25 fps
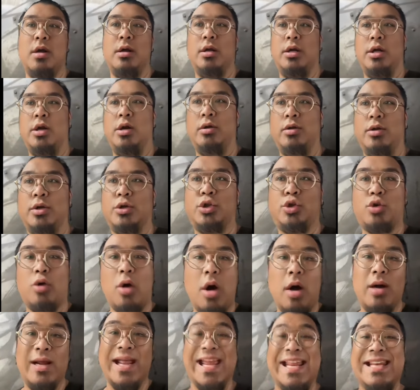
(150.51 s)
you know, the
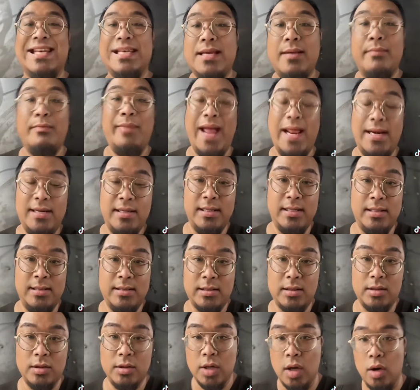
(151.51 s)
strong,
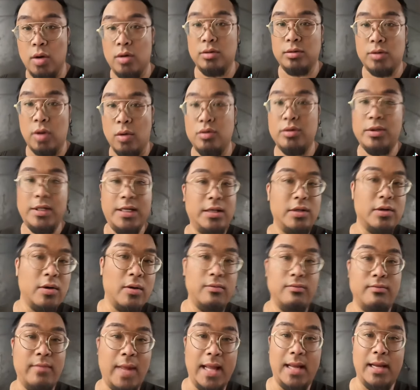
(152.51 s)
independent, no, don't need no
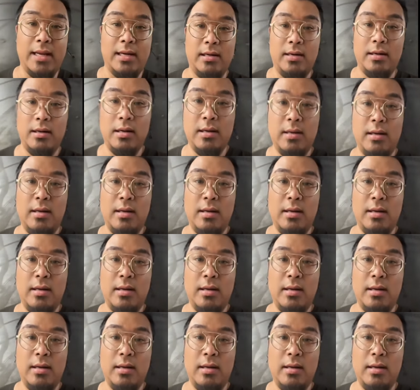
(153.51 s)
man,